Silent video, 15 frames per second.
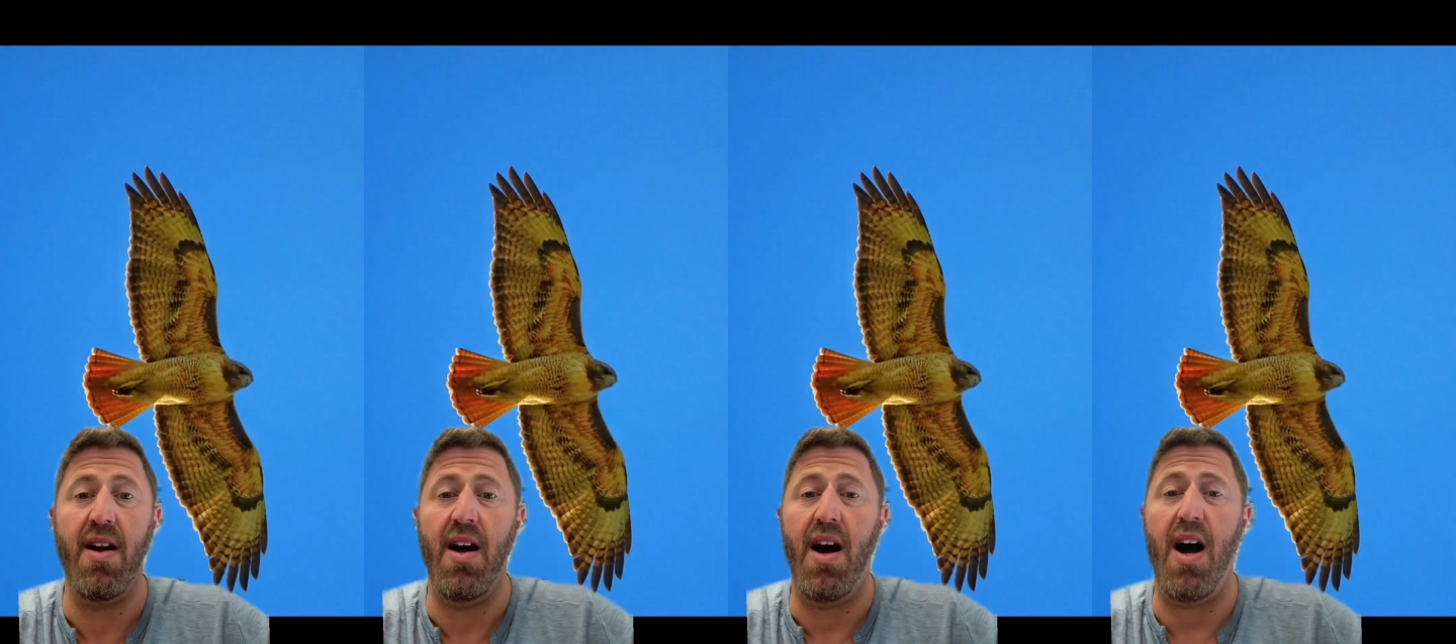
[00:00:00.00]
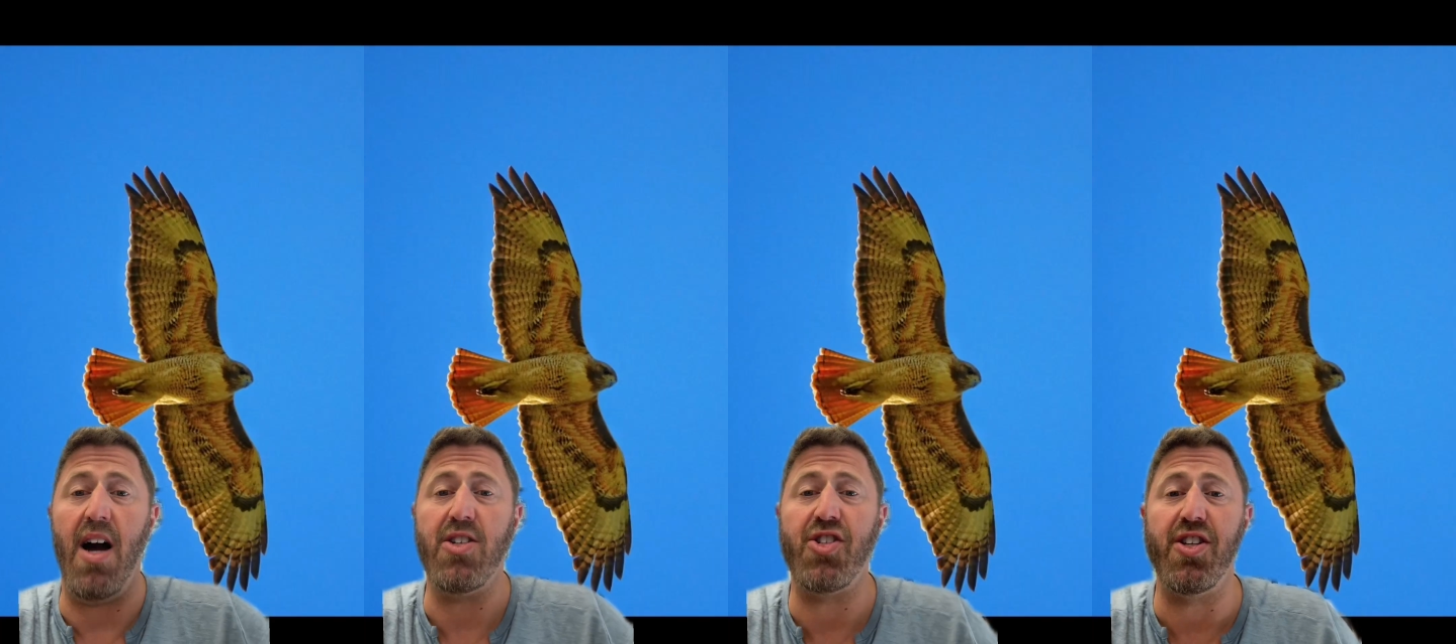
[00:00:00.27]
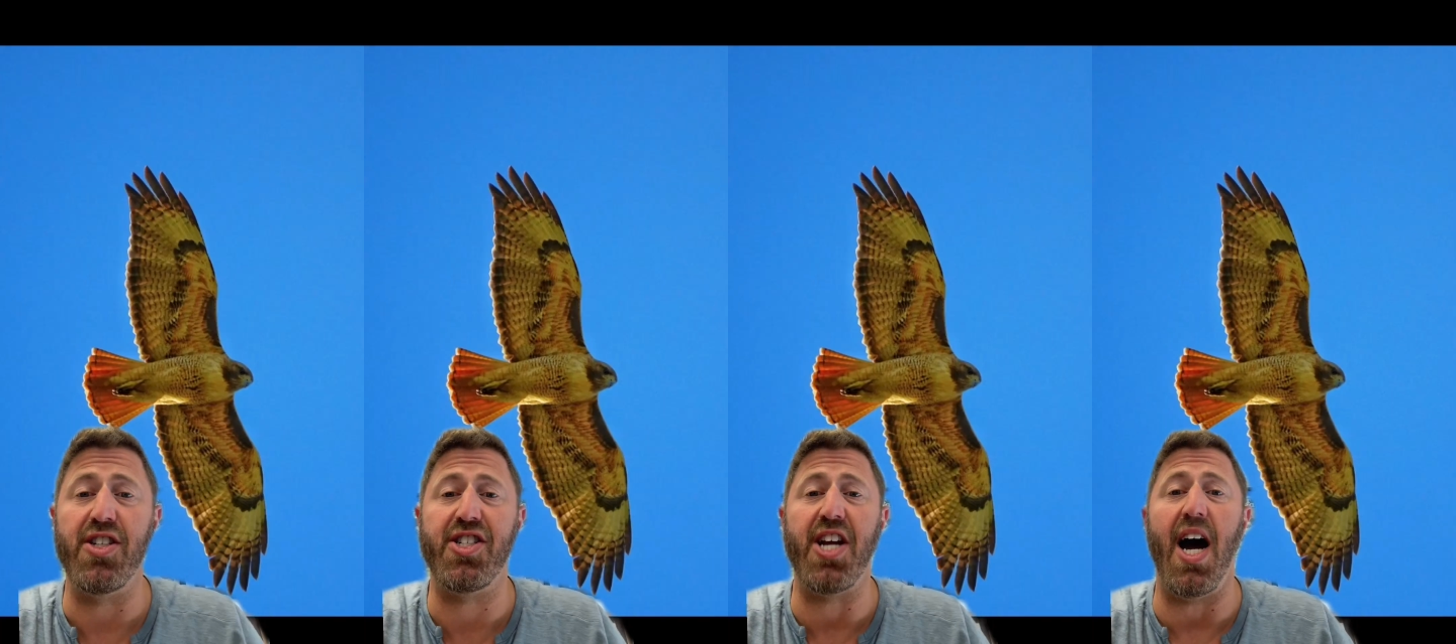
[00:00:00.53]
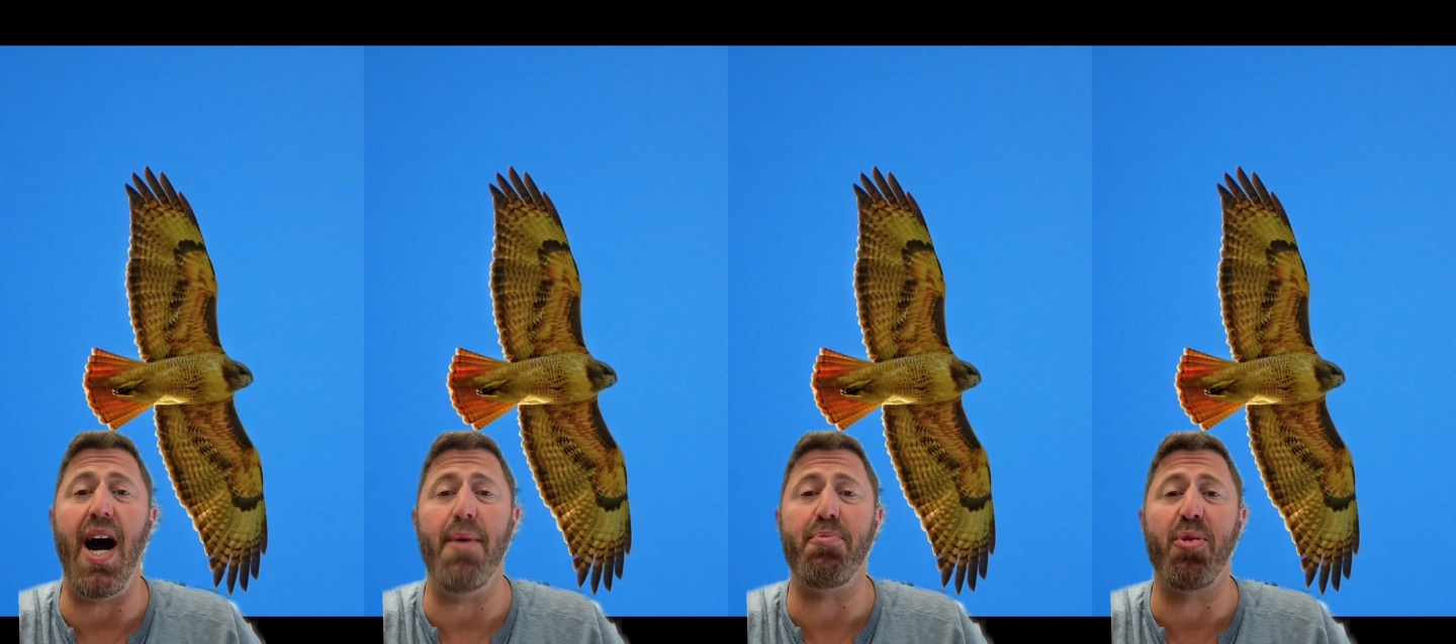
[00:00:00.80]
Hawks are the
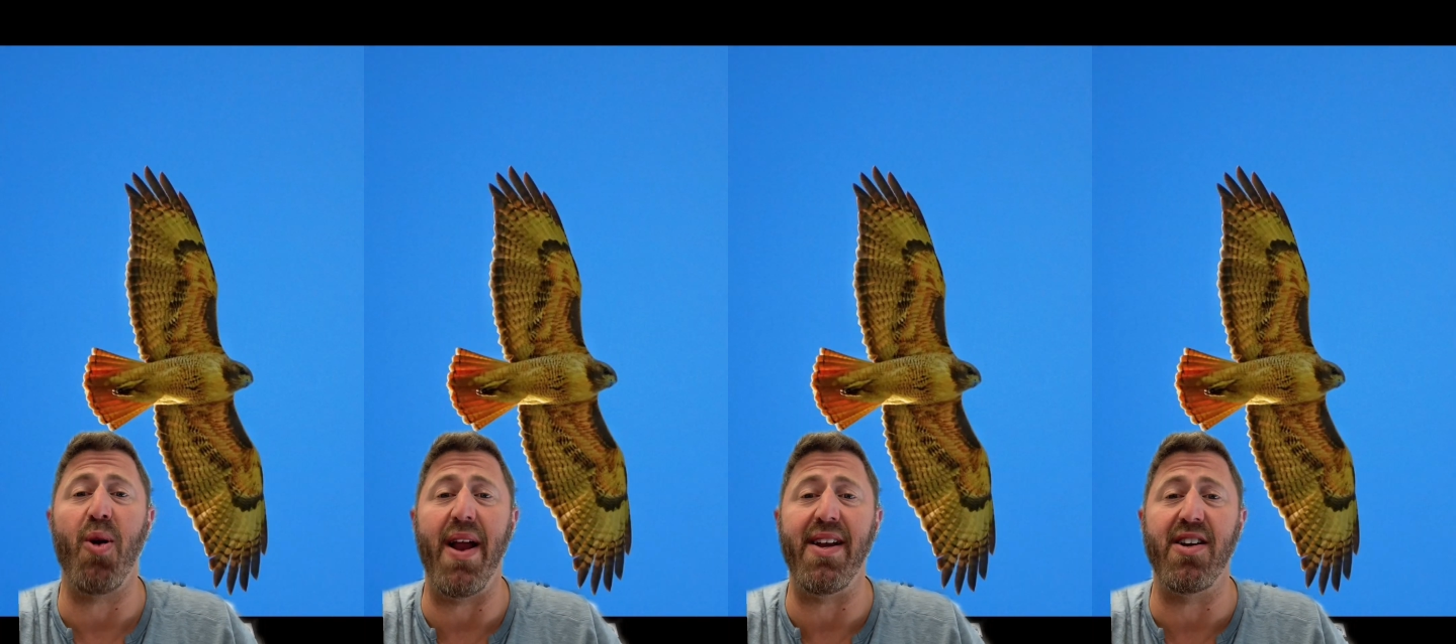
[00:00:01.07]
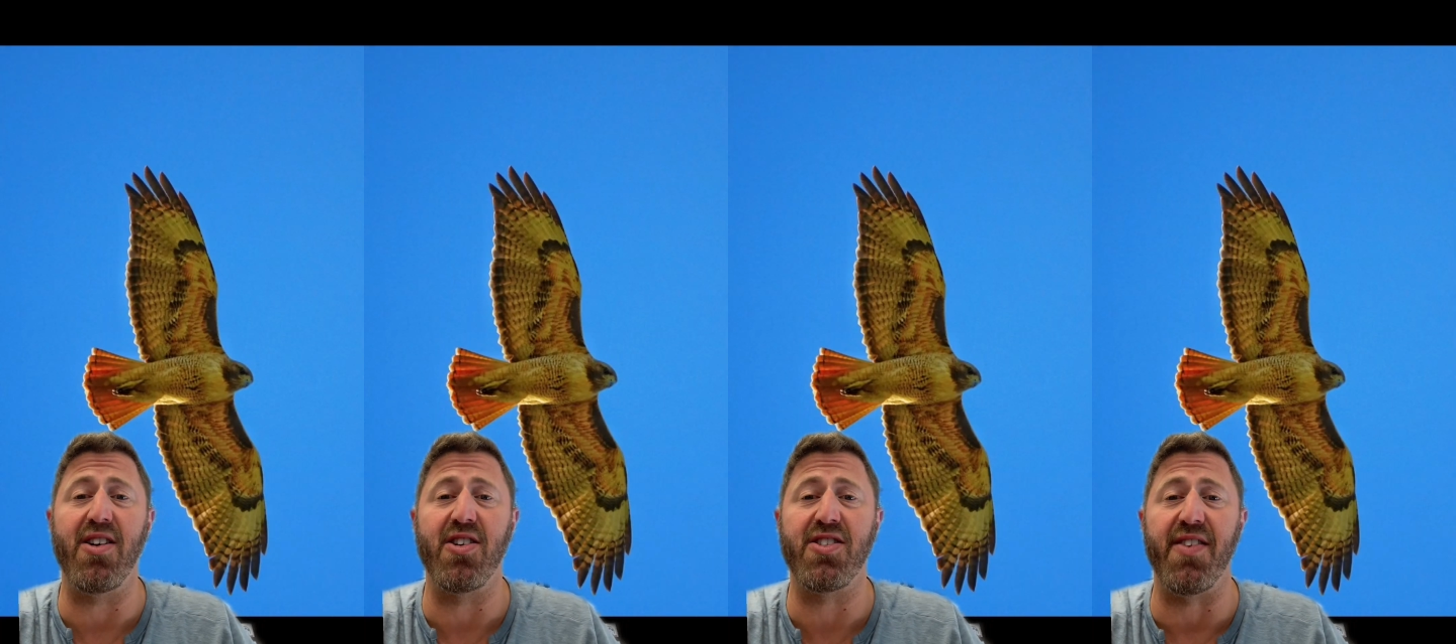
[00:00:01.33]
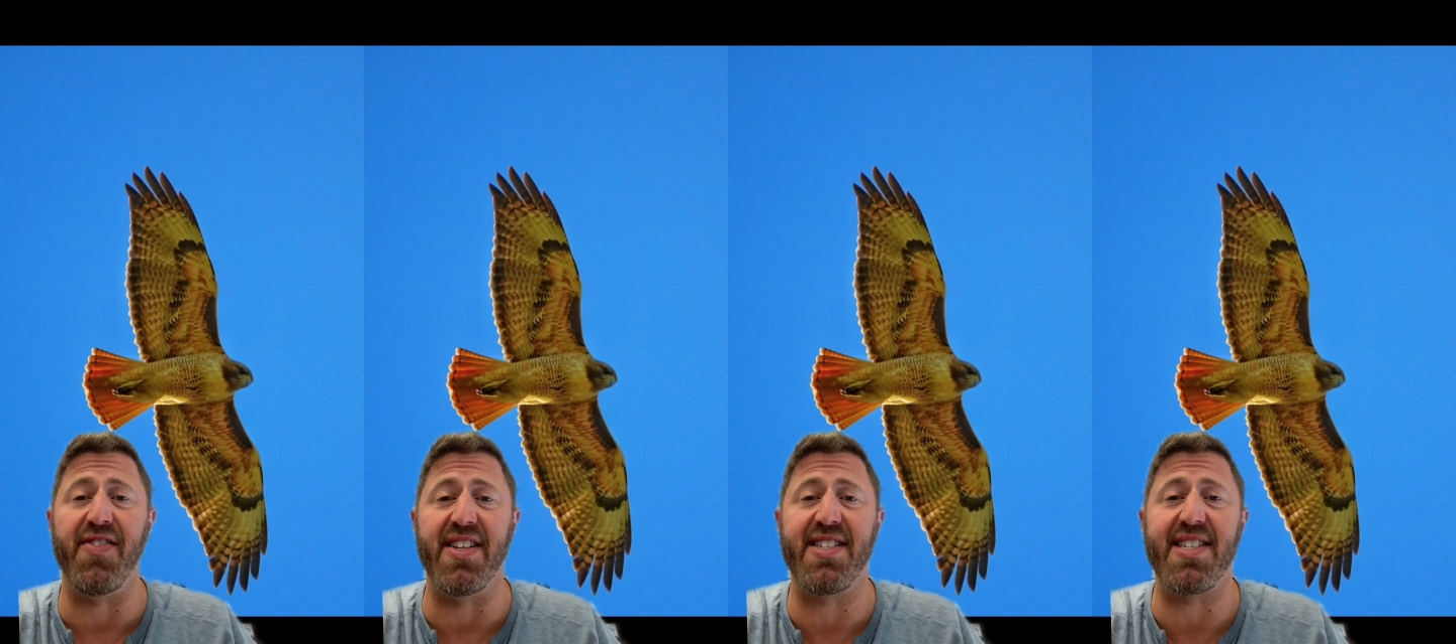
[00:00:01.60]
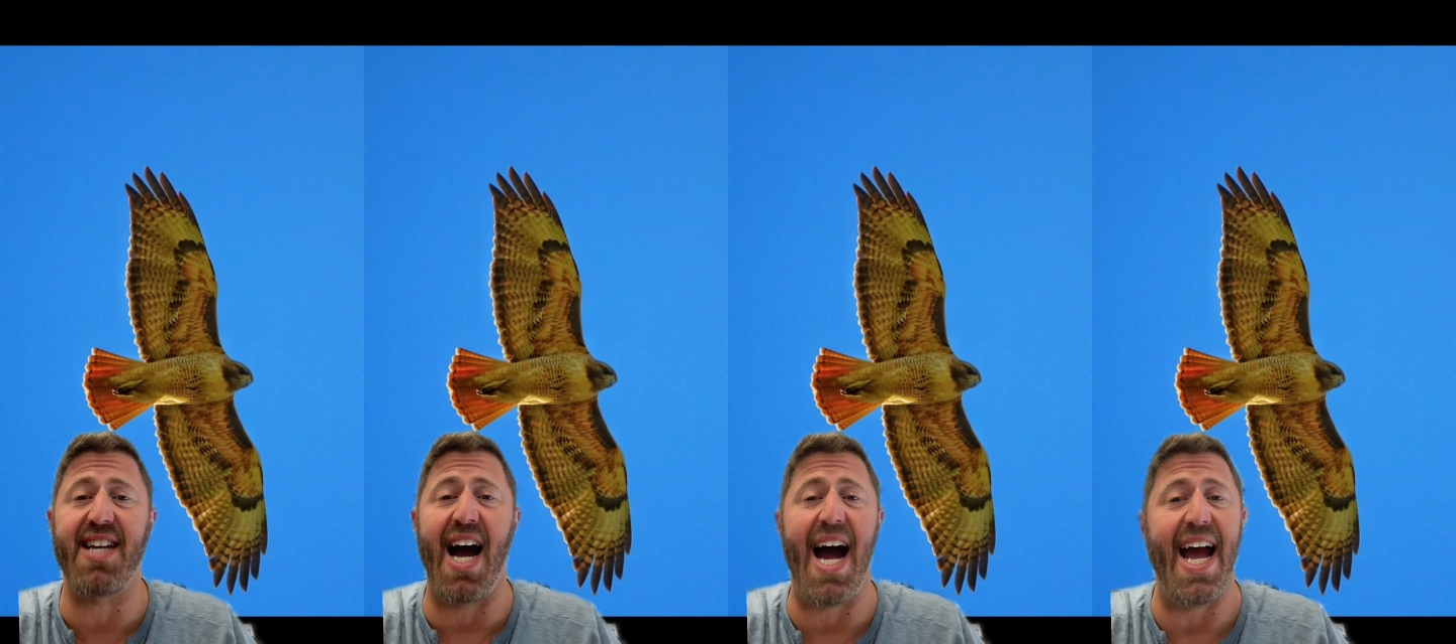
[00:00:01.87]
top predators of the
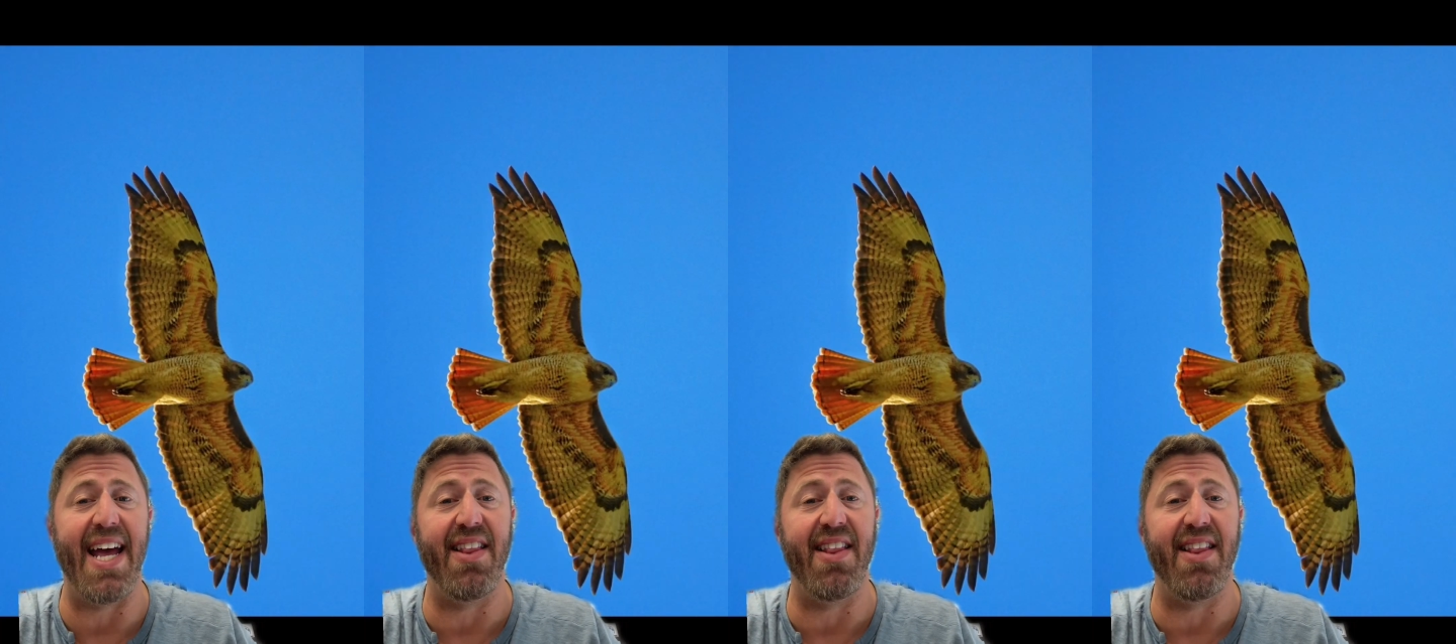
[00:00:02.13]
sky